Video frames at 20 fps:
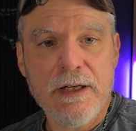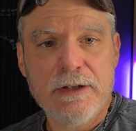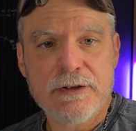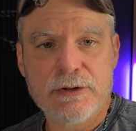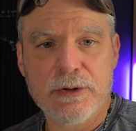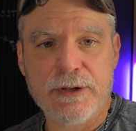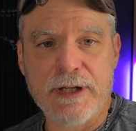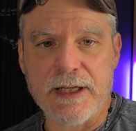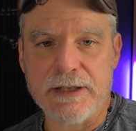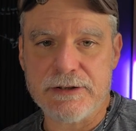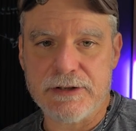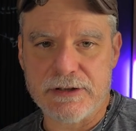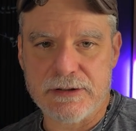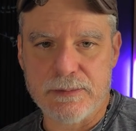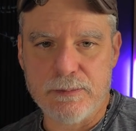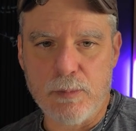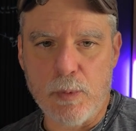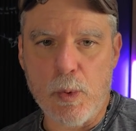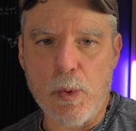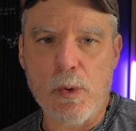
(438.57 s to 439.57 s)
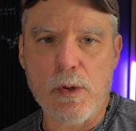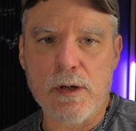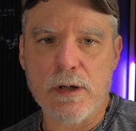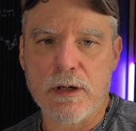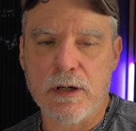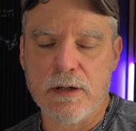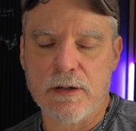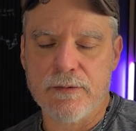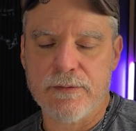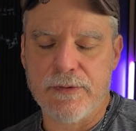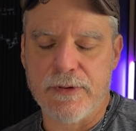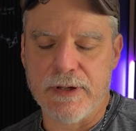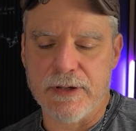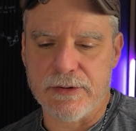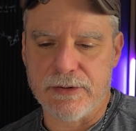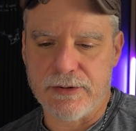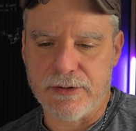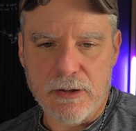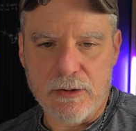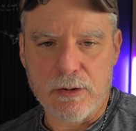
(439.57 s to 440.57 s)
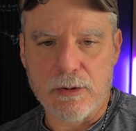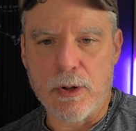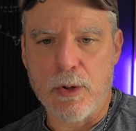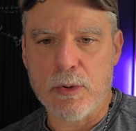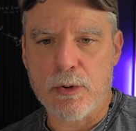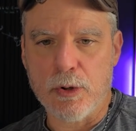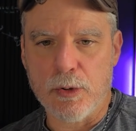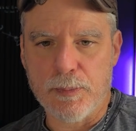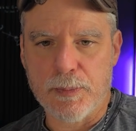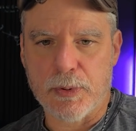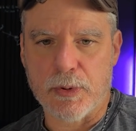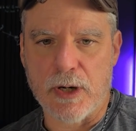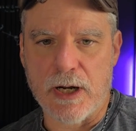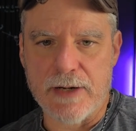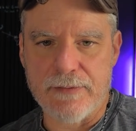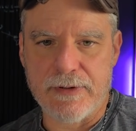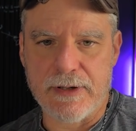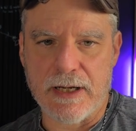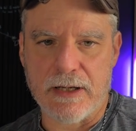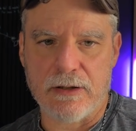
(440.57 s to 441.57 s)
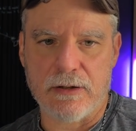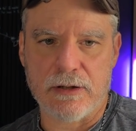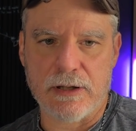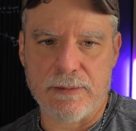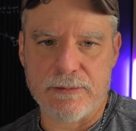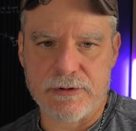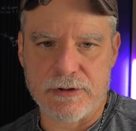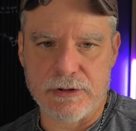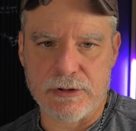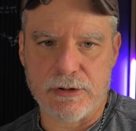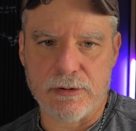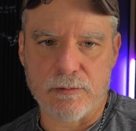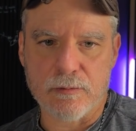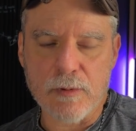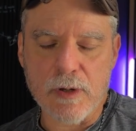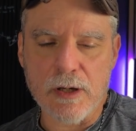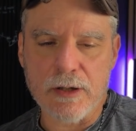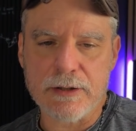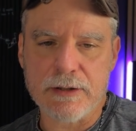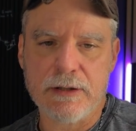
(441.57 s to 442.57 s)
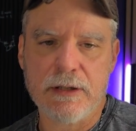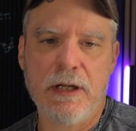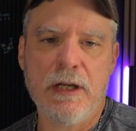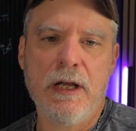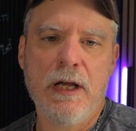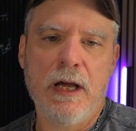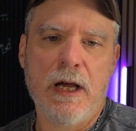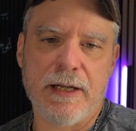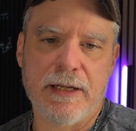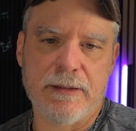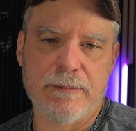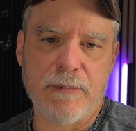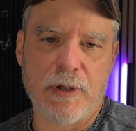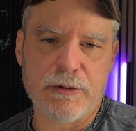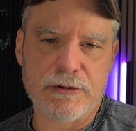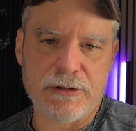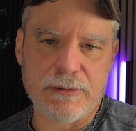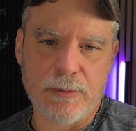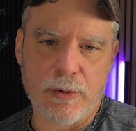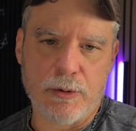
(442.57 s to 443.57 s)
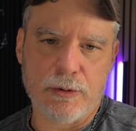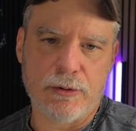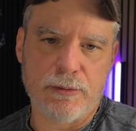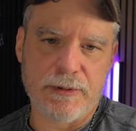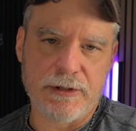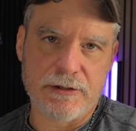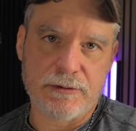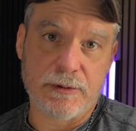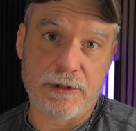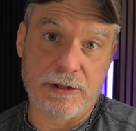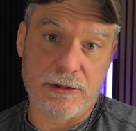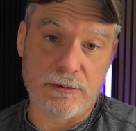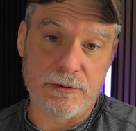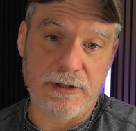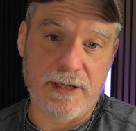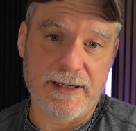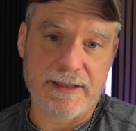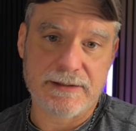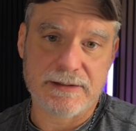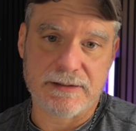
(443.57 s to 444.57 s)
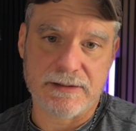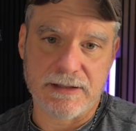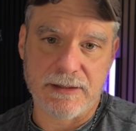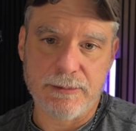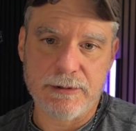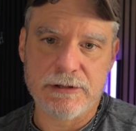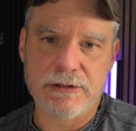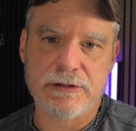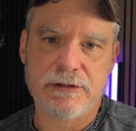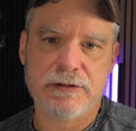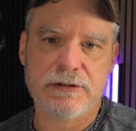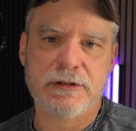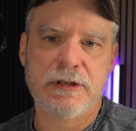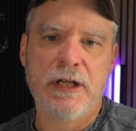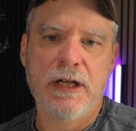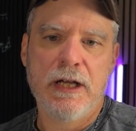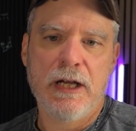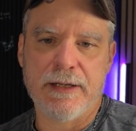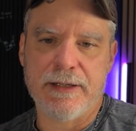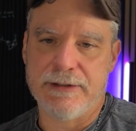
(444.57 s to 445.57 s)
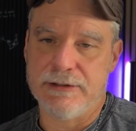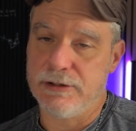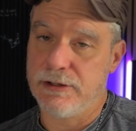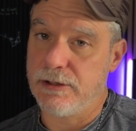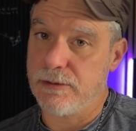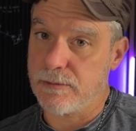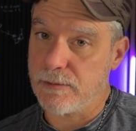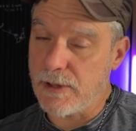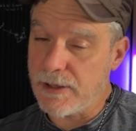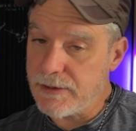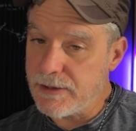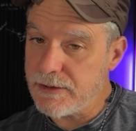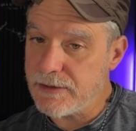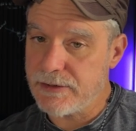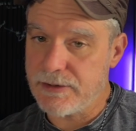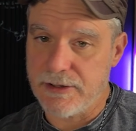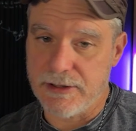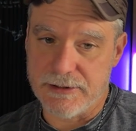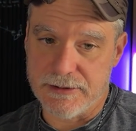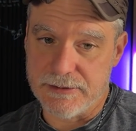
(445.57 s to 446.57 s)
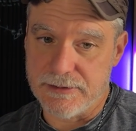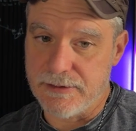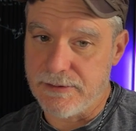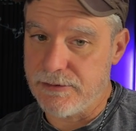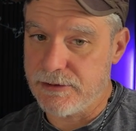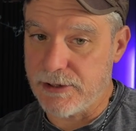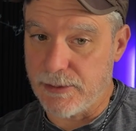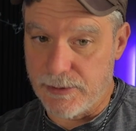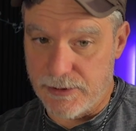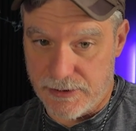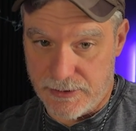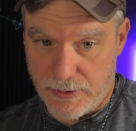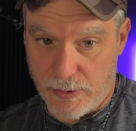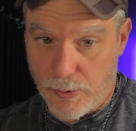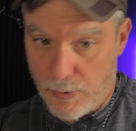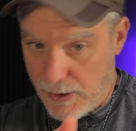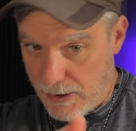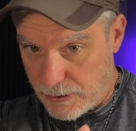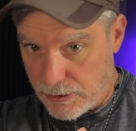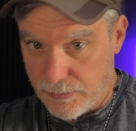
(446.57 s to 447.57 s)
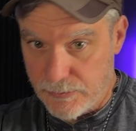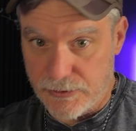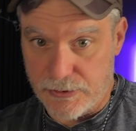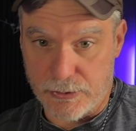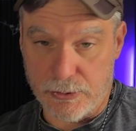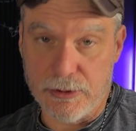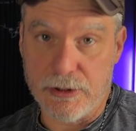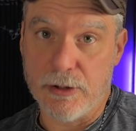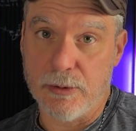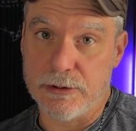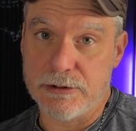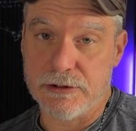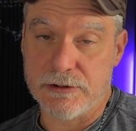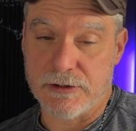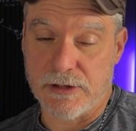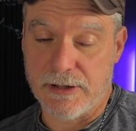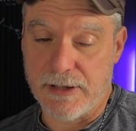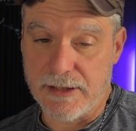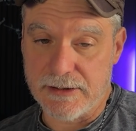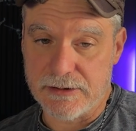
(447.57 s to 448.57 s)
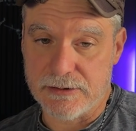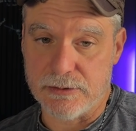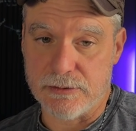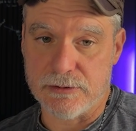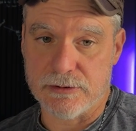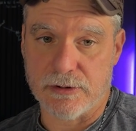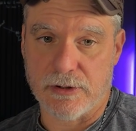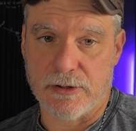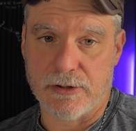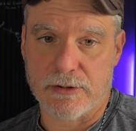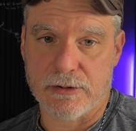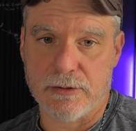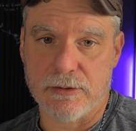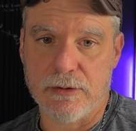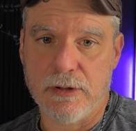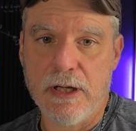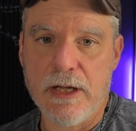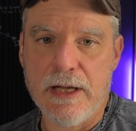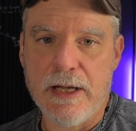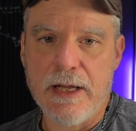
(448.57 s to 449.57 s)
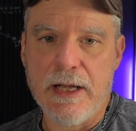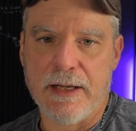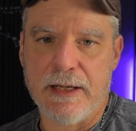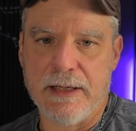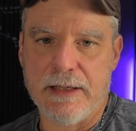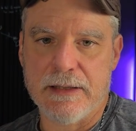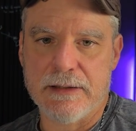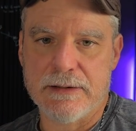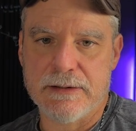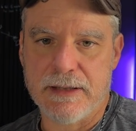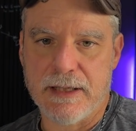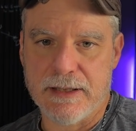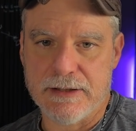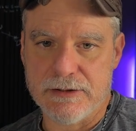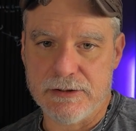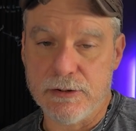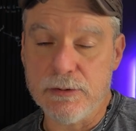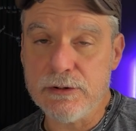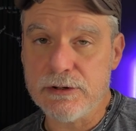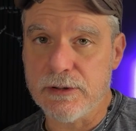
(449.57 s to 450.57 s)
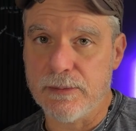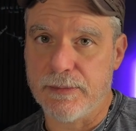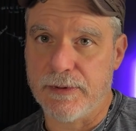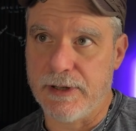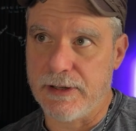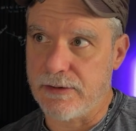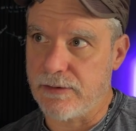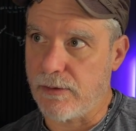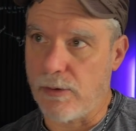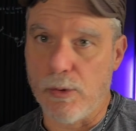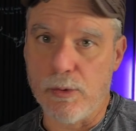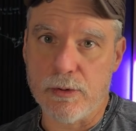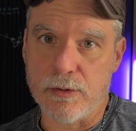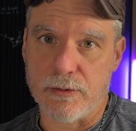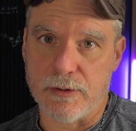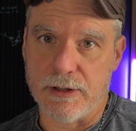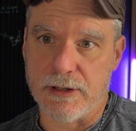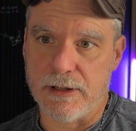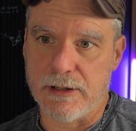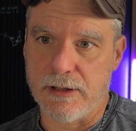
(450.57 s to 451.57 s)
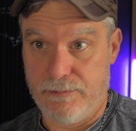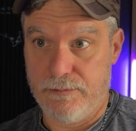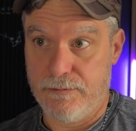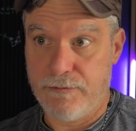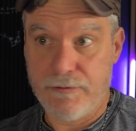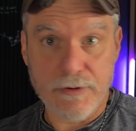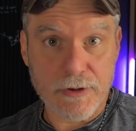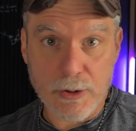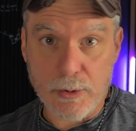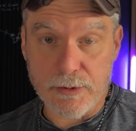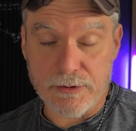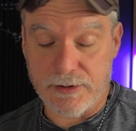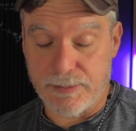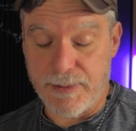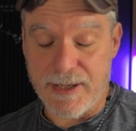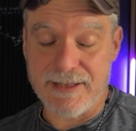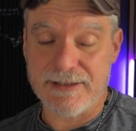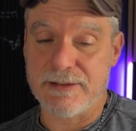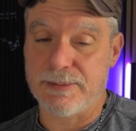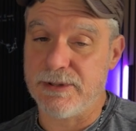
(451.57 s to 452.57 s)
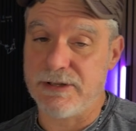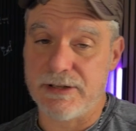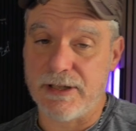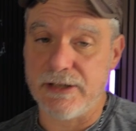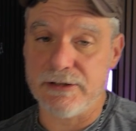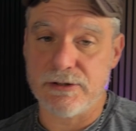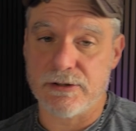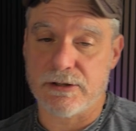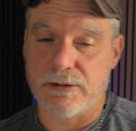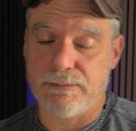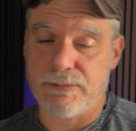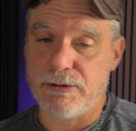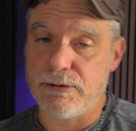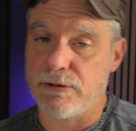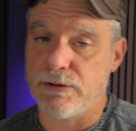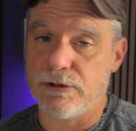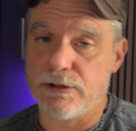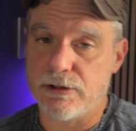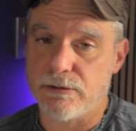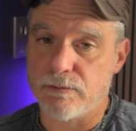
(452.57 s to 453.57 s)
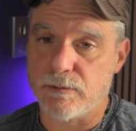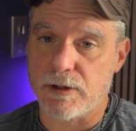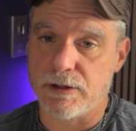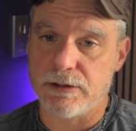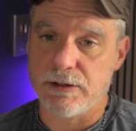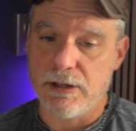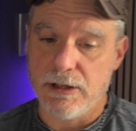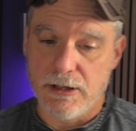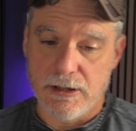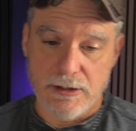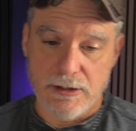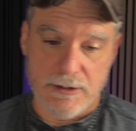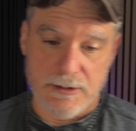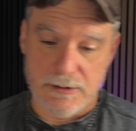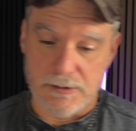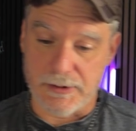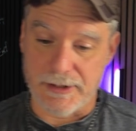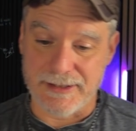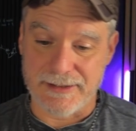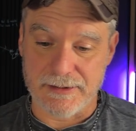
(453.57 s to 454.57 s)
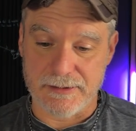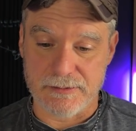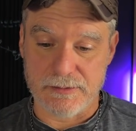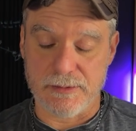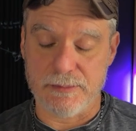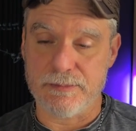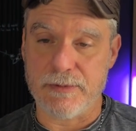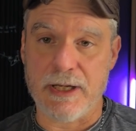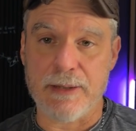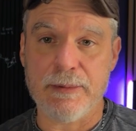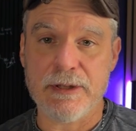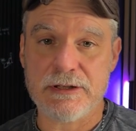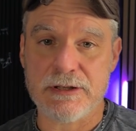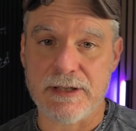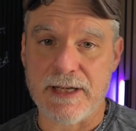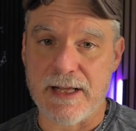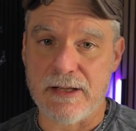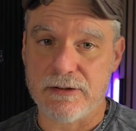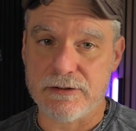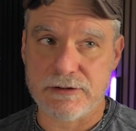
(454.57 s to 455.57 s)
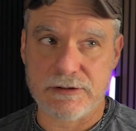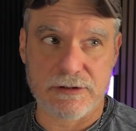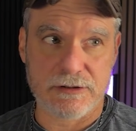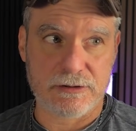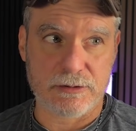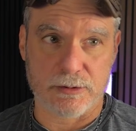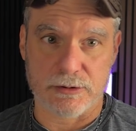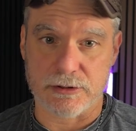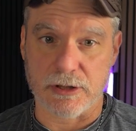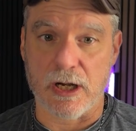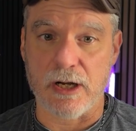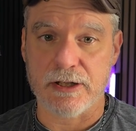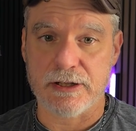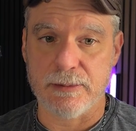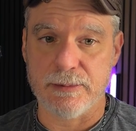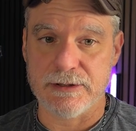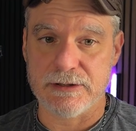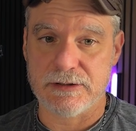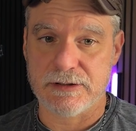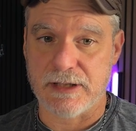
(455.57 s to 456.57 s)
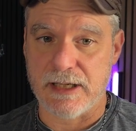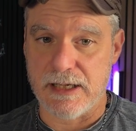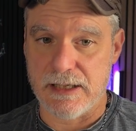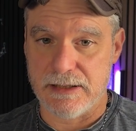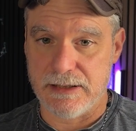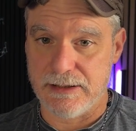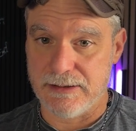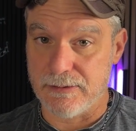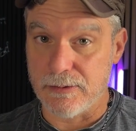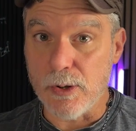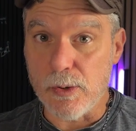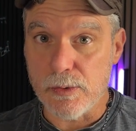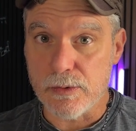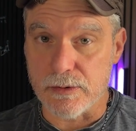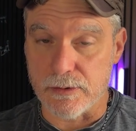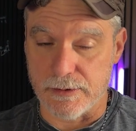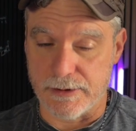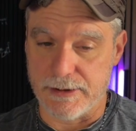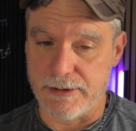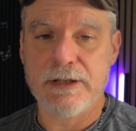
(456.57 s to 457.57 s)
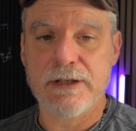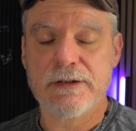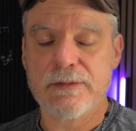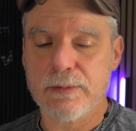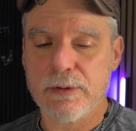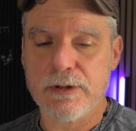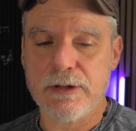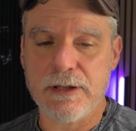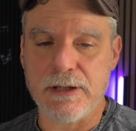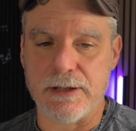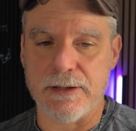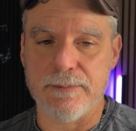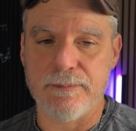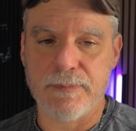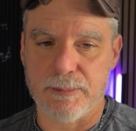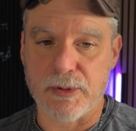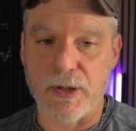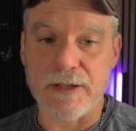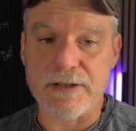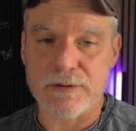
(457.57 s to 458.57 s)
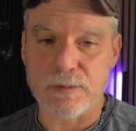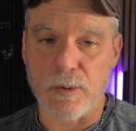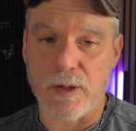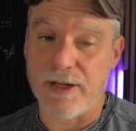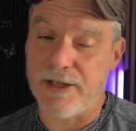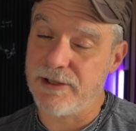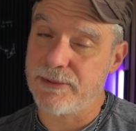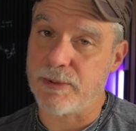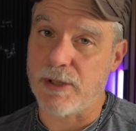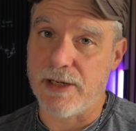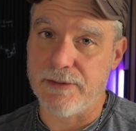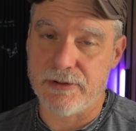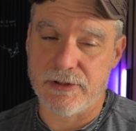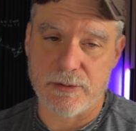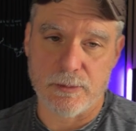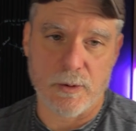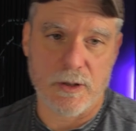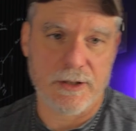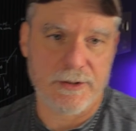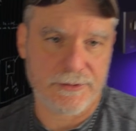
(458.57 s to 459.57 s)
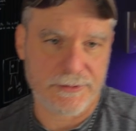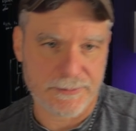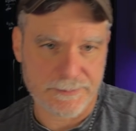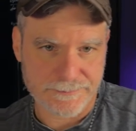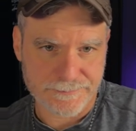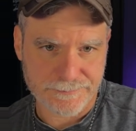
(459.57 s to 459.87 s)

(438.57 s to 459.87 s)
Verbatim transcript: So again, just more of this local private LLMs that you can run. In multimodal means we could do text and images, and you can run this in some of the, LM Studio, which is the next news article, and do some things locally for no expense besides your computer. You can run like image analysis or document scanning locally. It's really neat, price-wise, privacy-wise.